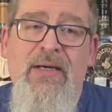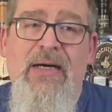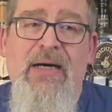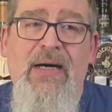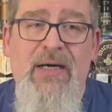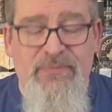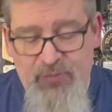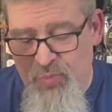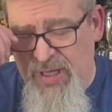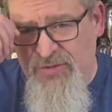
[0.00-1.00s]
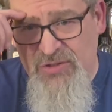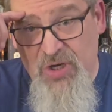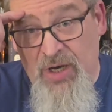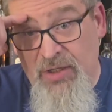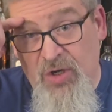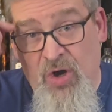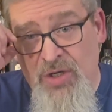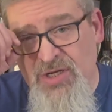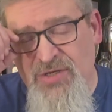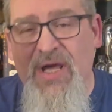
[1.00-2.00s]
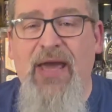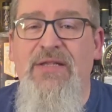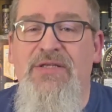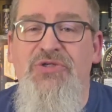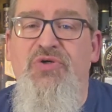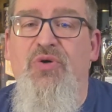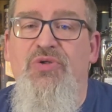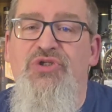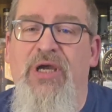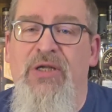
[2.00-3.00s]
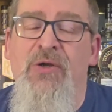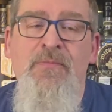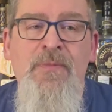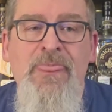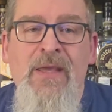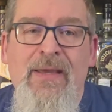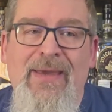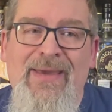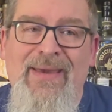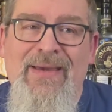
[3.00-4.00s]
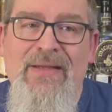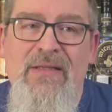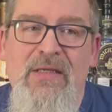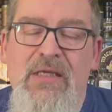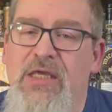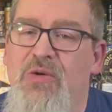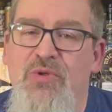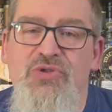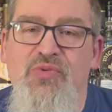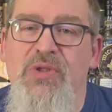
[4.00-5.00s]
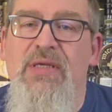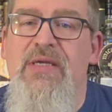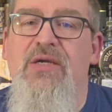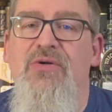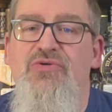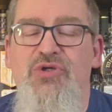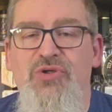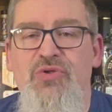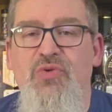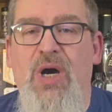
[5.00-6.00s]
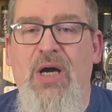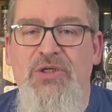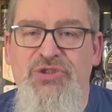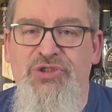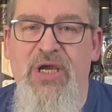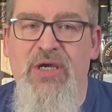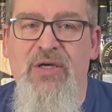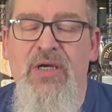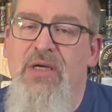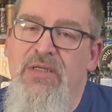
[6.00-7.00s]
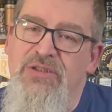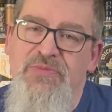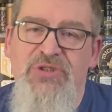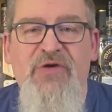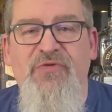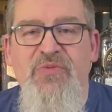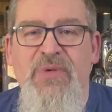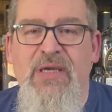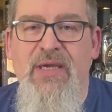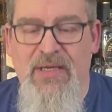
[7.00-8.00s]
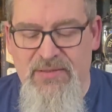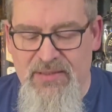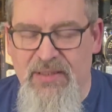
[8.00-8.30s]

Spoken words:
We got to talking on a Discord channel, and he was really eager to share some stuff with me, and